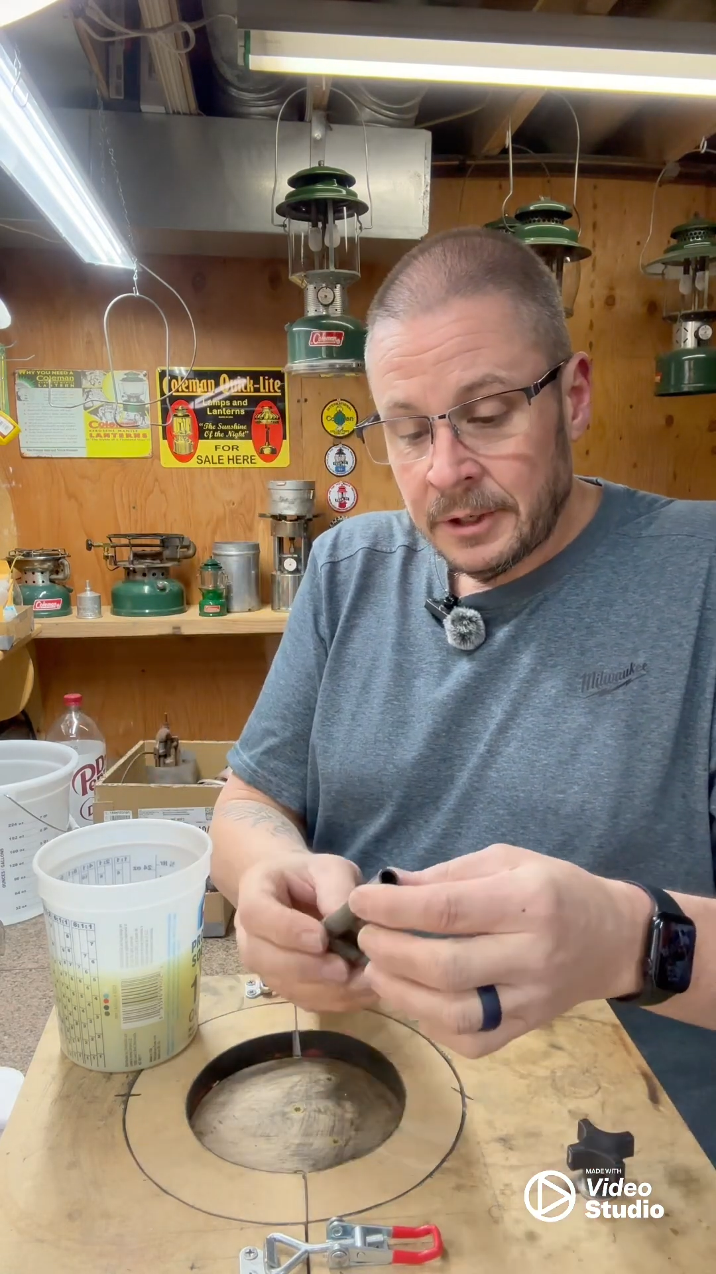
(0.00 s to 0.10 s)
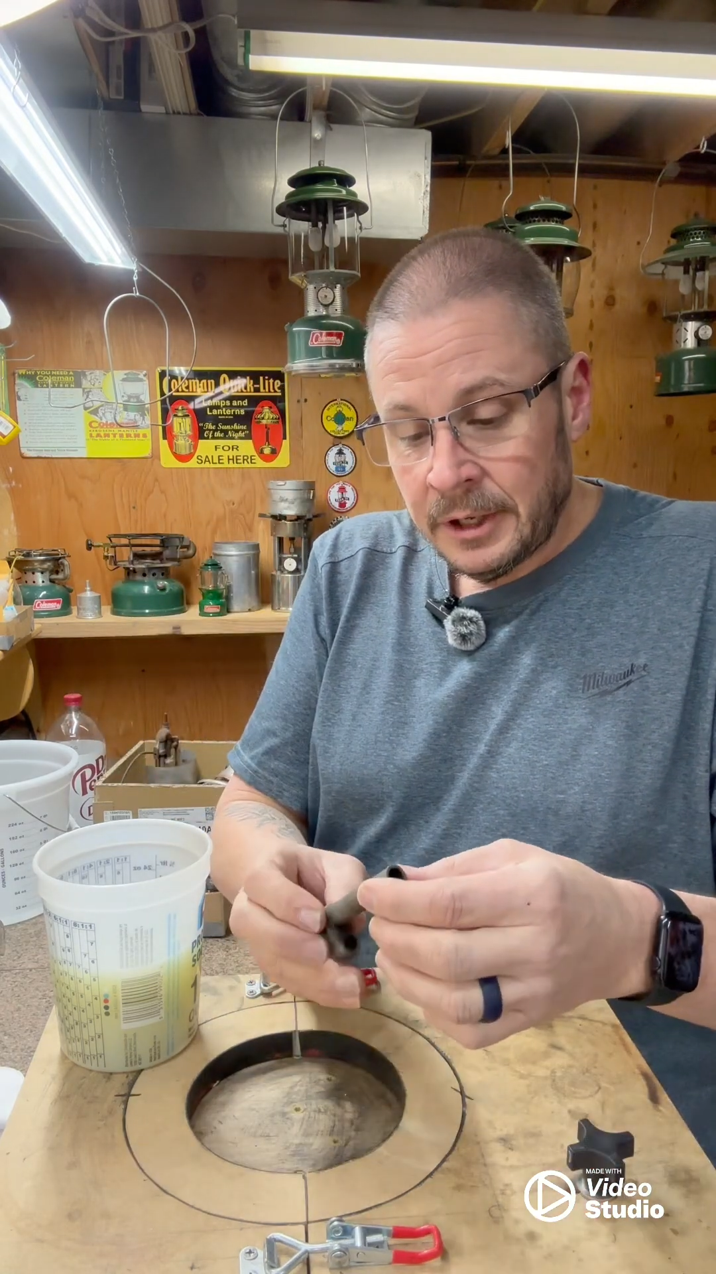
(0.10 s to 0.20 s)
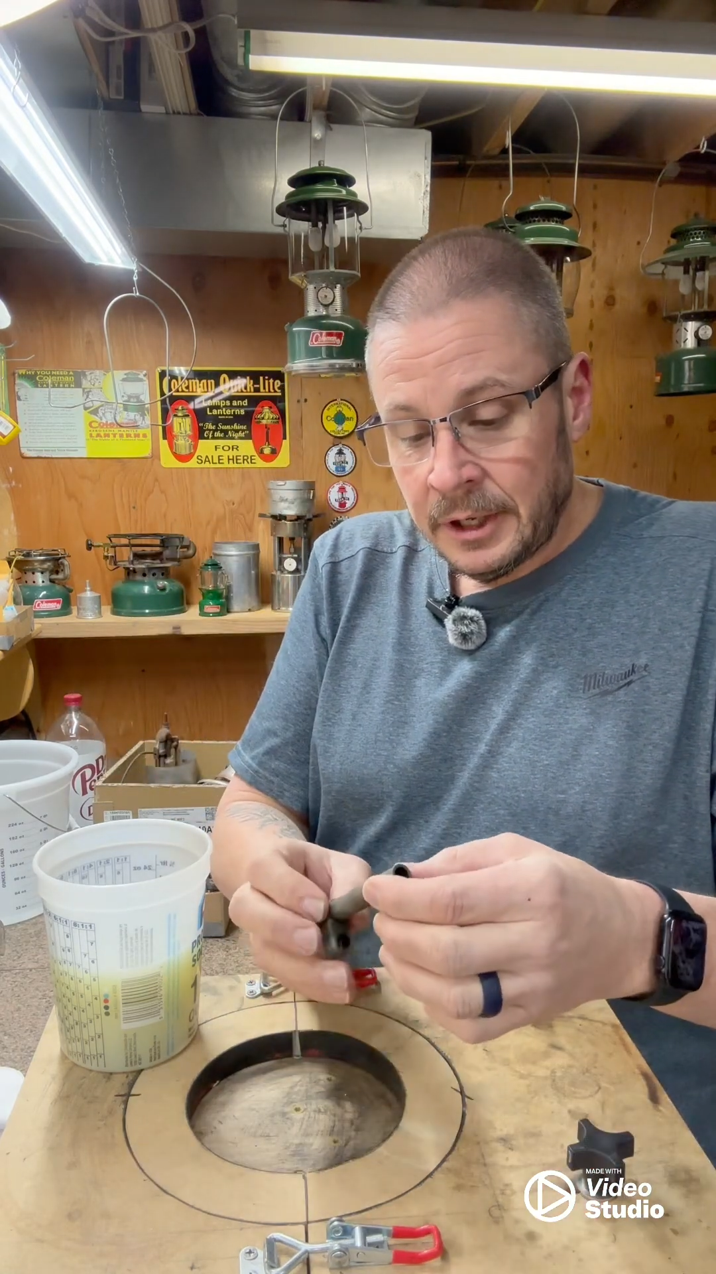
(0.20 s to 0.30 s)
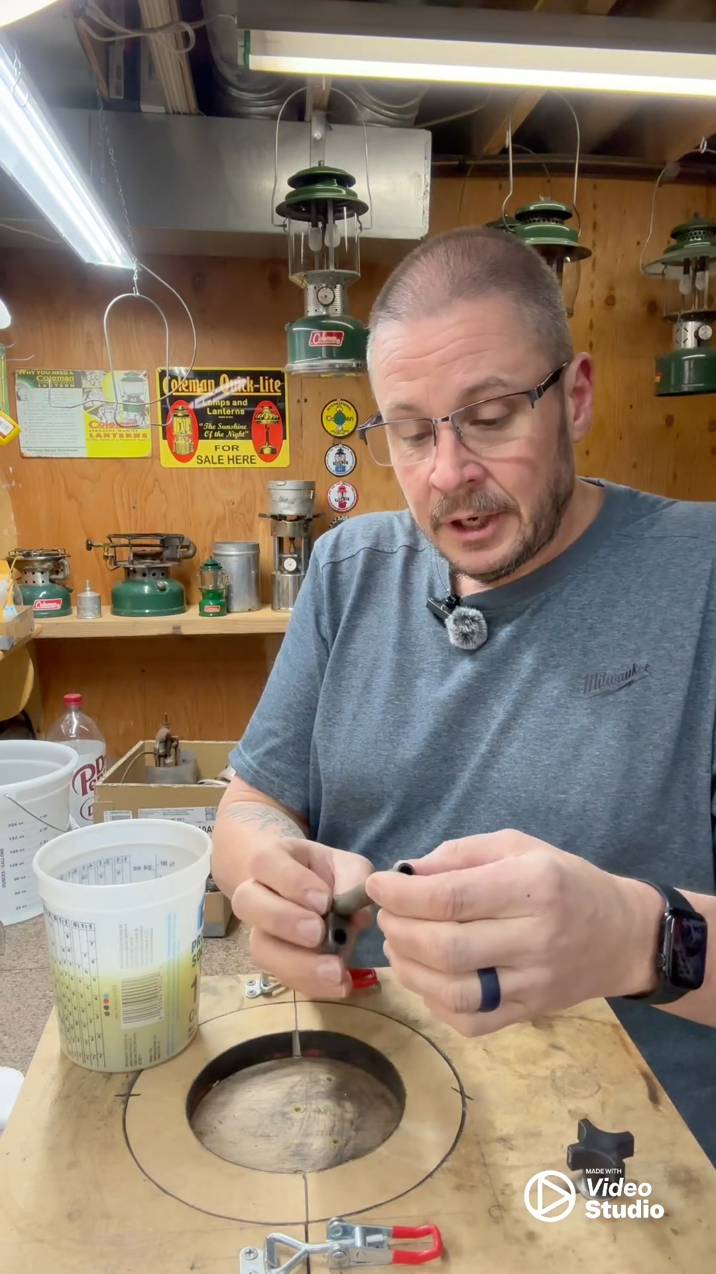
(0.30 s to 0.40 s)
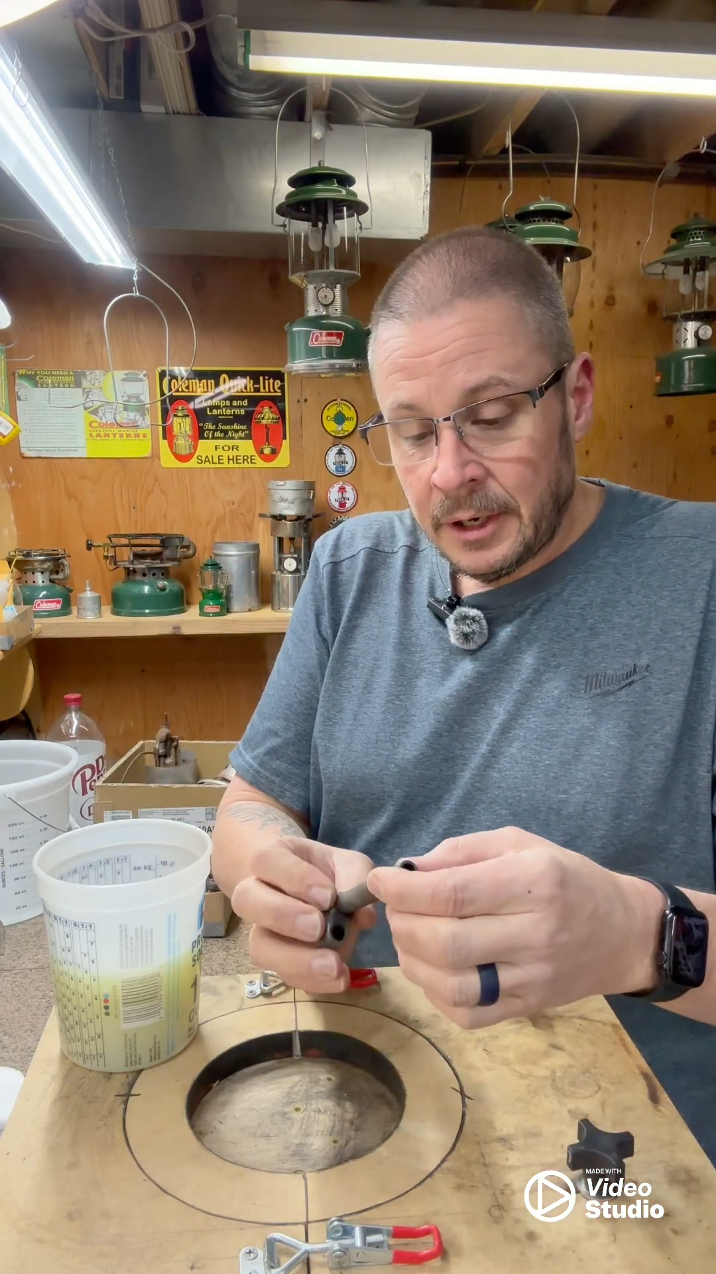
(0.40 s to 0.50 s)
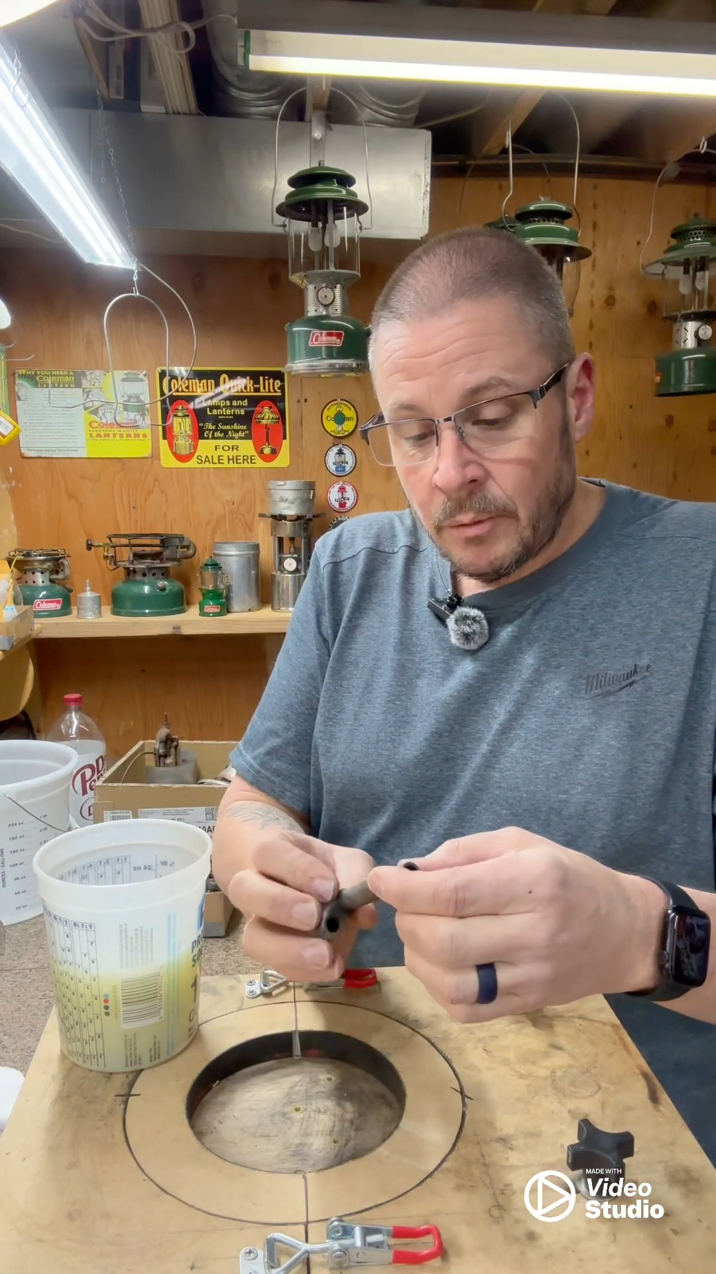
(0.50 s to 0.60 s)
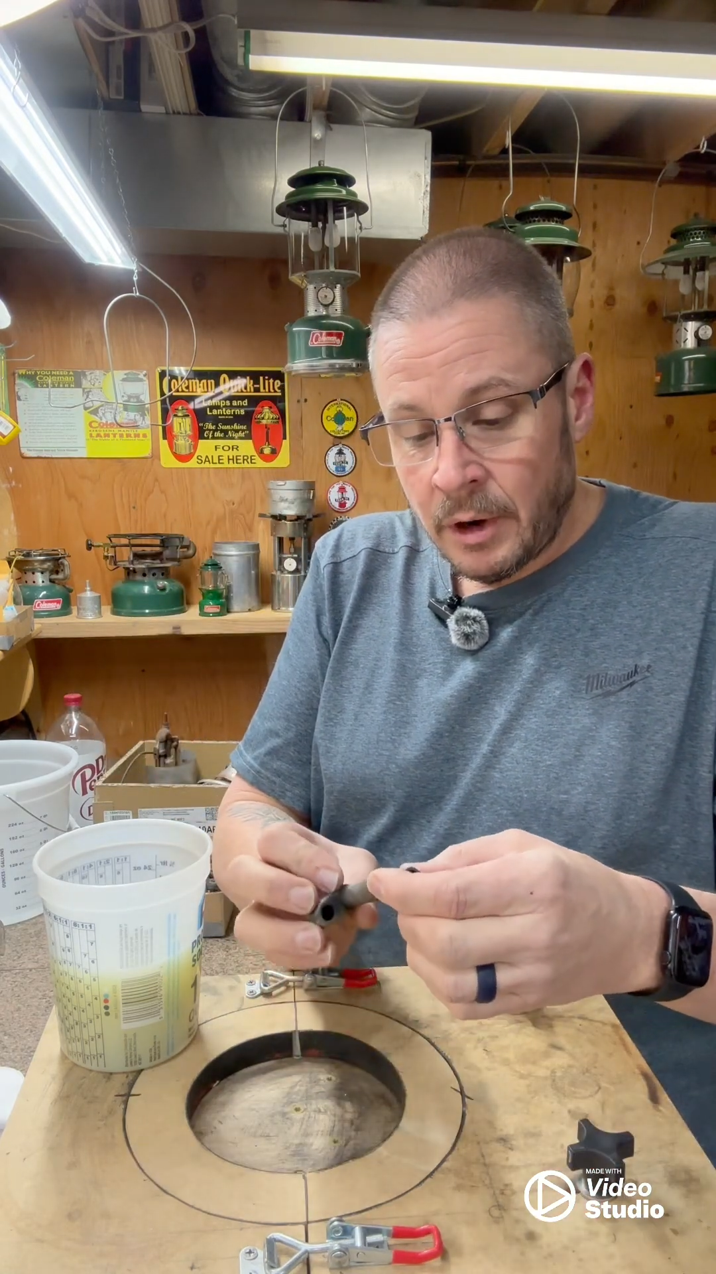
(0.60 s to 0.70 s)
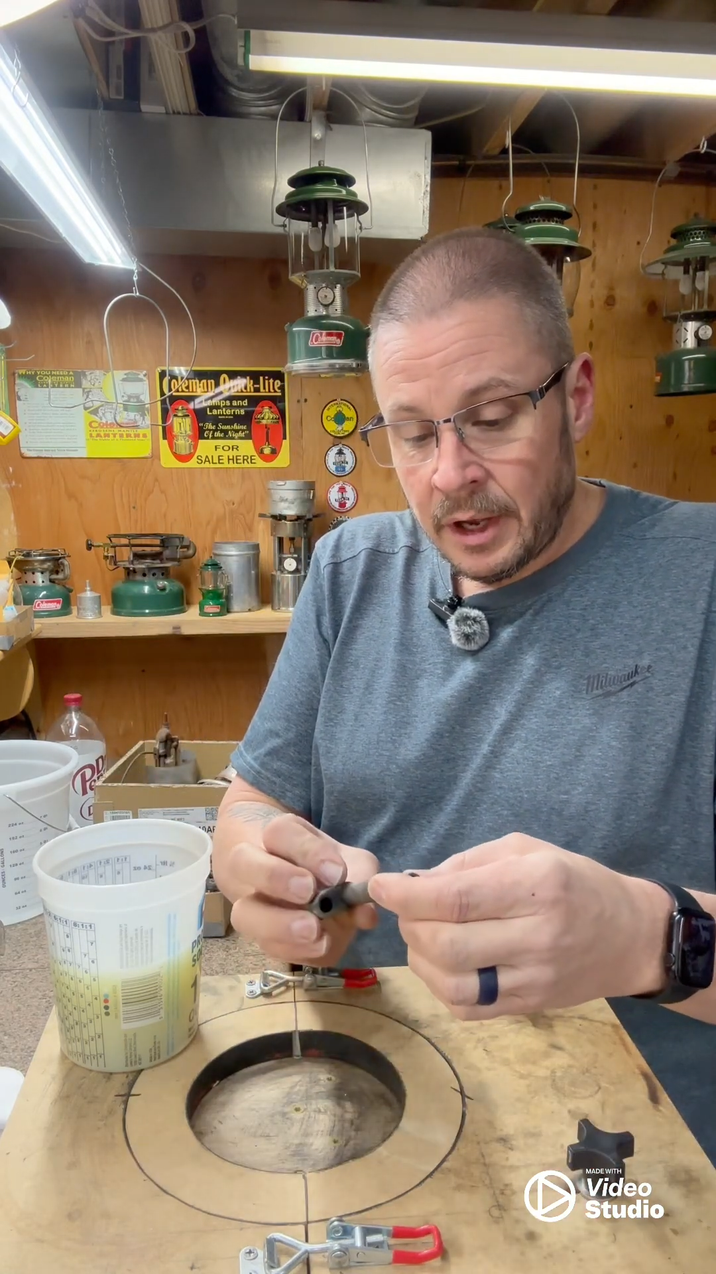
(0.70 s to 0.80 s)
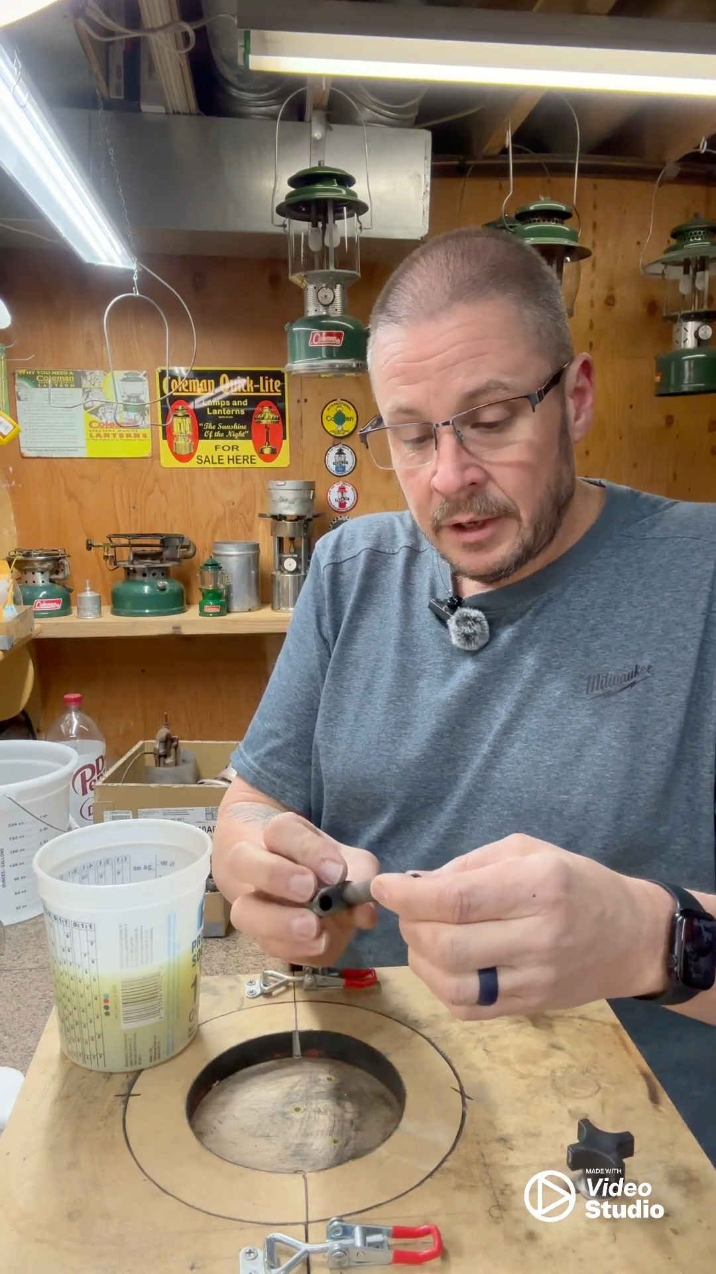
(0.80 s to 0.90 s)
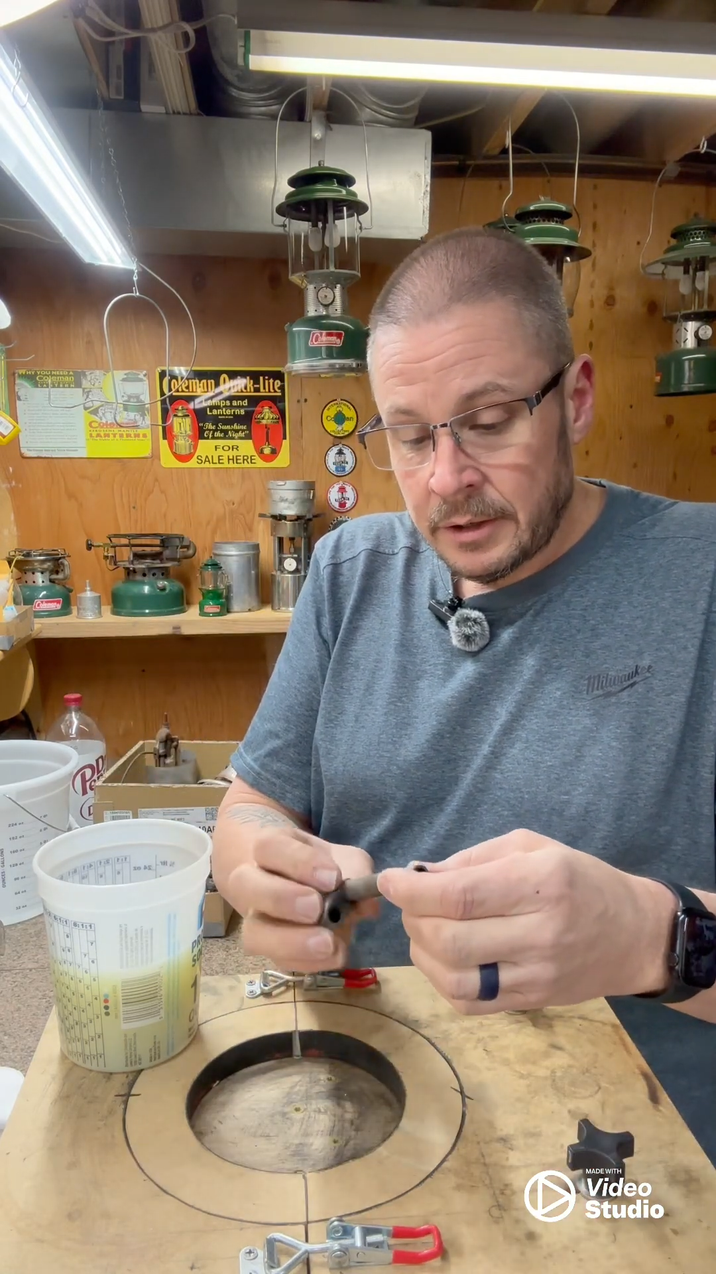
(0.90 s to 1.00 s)
in any
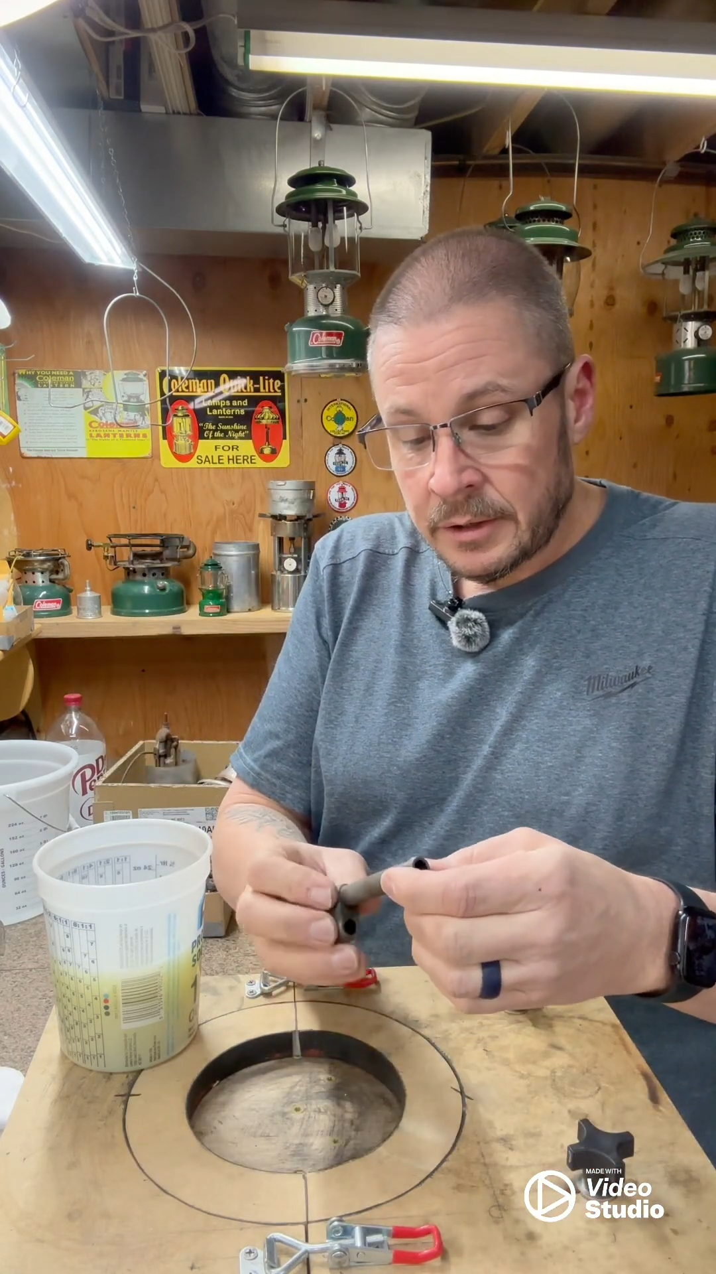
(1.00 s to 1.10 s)
way.